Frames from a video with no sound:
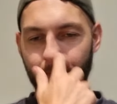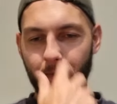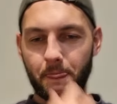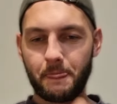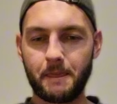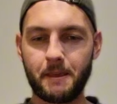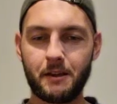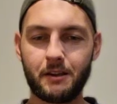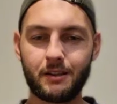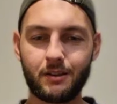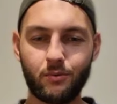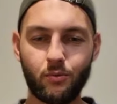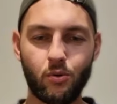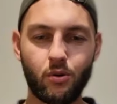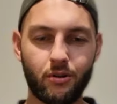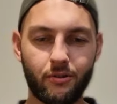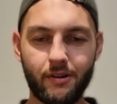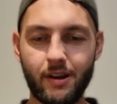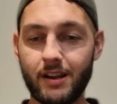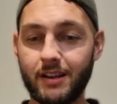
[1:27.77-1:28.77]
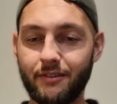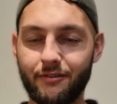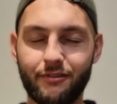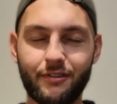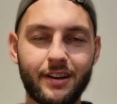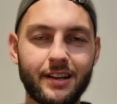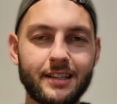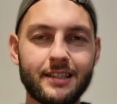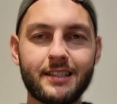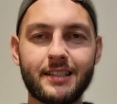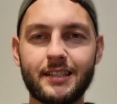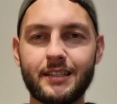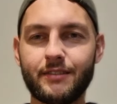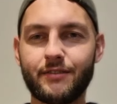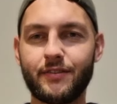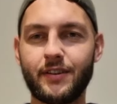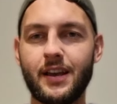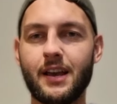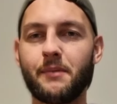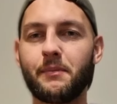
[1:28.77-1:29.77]
you know, you walk around, your friends and your
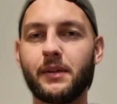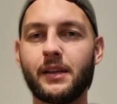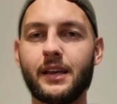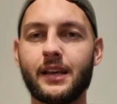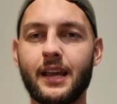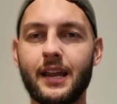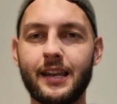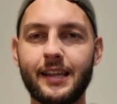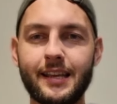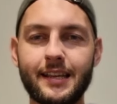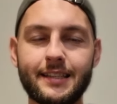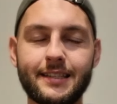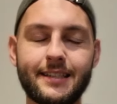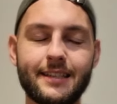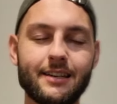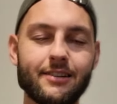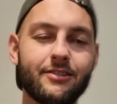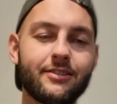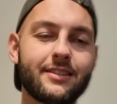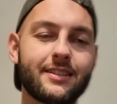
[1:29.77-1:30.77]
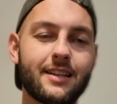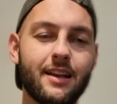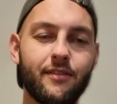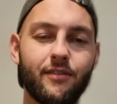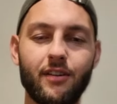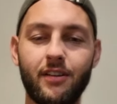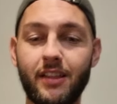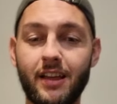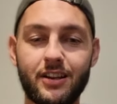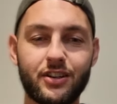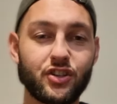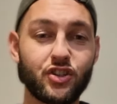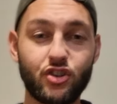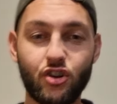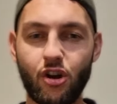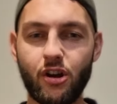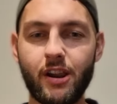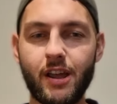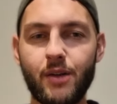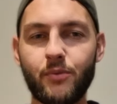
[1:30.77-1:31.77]
family are getting into here and stuff like that.
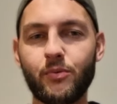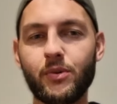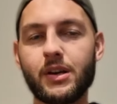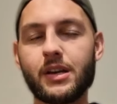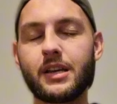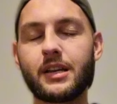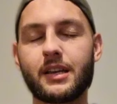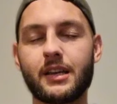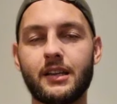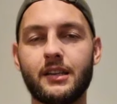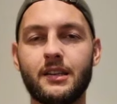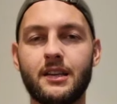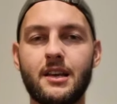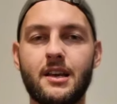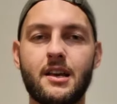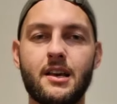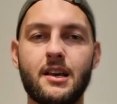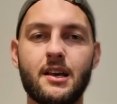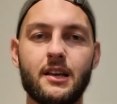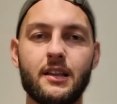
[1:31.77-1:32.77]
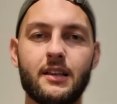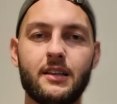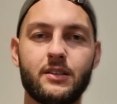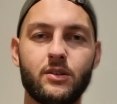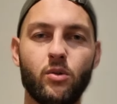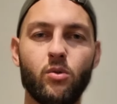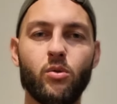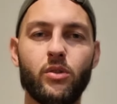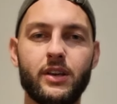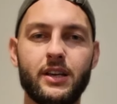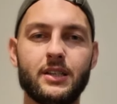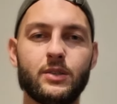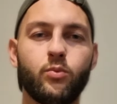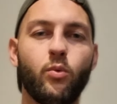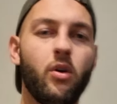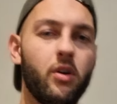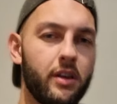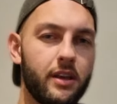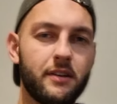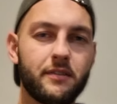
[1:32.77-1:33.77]
Showdown week, and there's all these
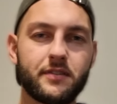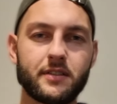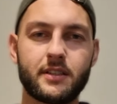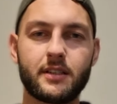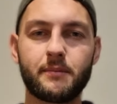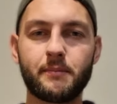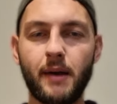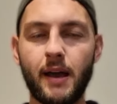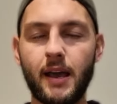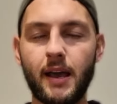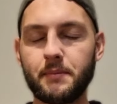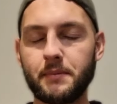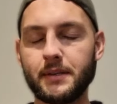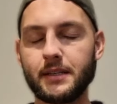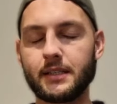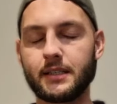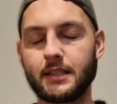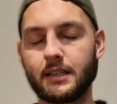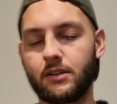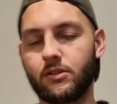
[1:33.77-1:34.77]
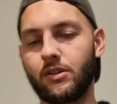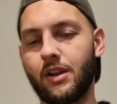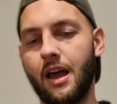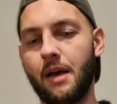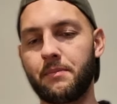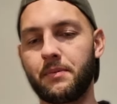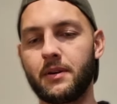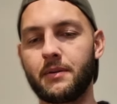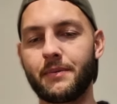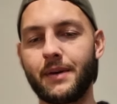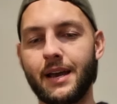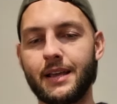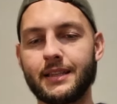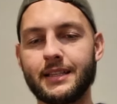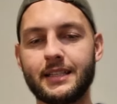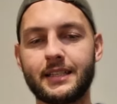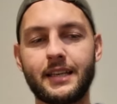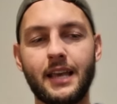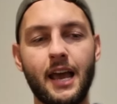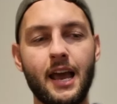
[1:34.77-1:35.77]
what ifs and maybes that could happen about
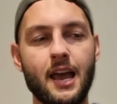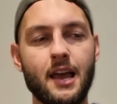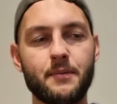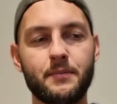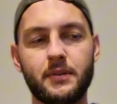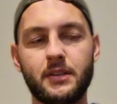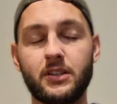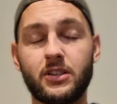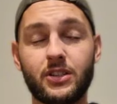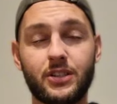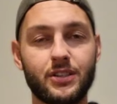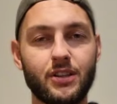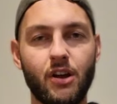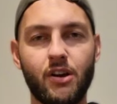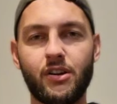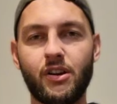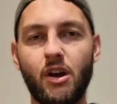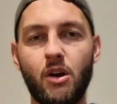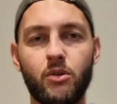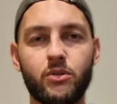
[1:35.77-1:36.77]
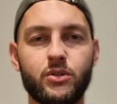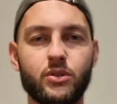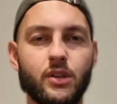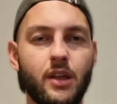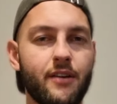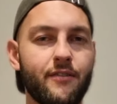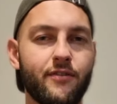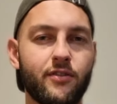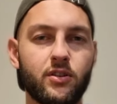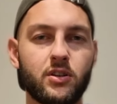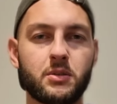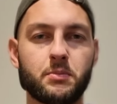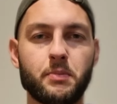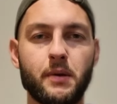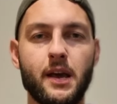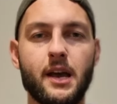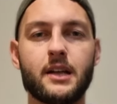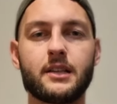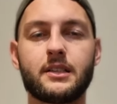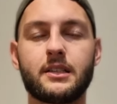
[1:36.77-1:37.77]
this game, and you just don't know until that first
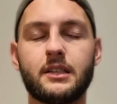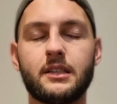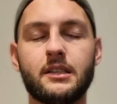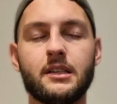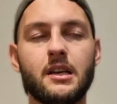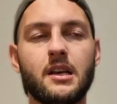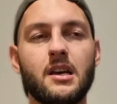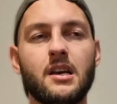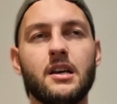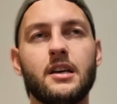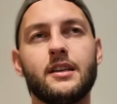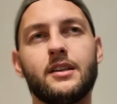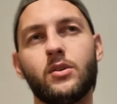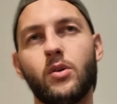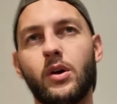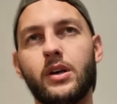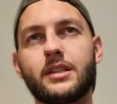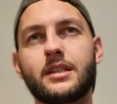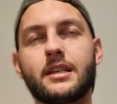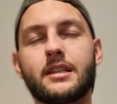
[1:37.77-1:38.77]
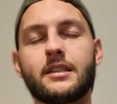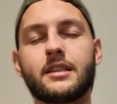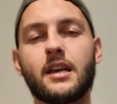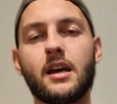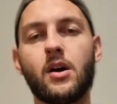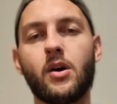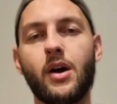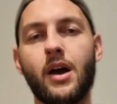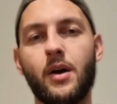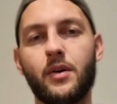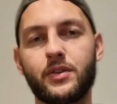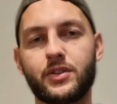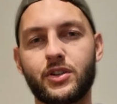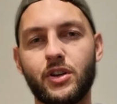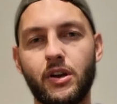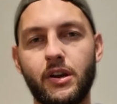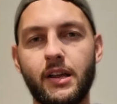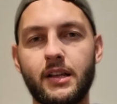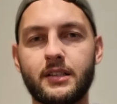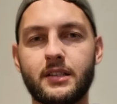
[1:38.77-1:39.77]
bounce. And you always can tell how a
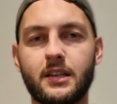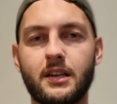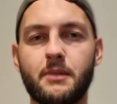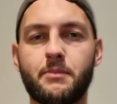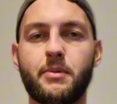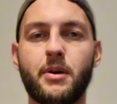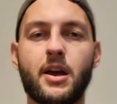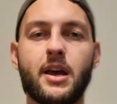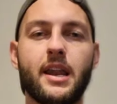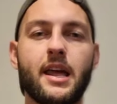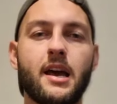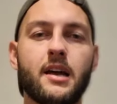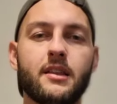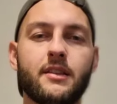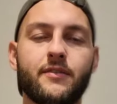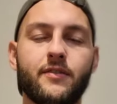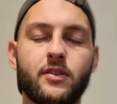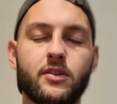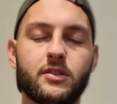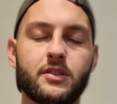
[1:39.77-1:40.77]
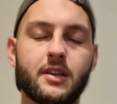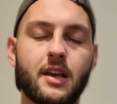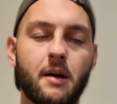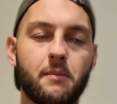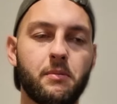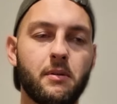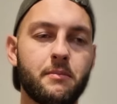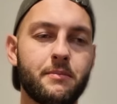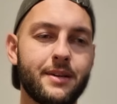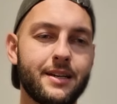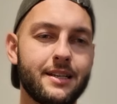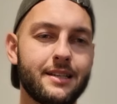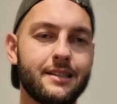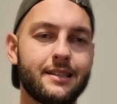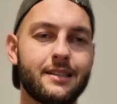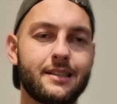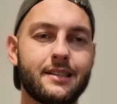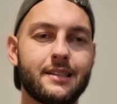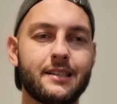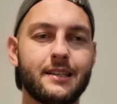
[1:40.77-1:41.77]
showdown's going to pan out in the first couple of
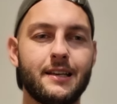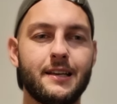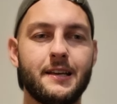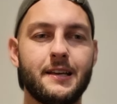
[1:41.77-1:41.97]
minutes.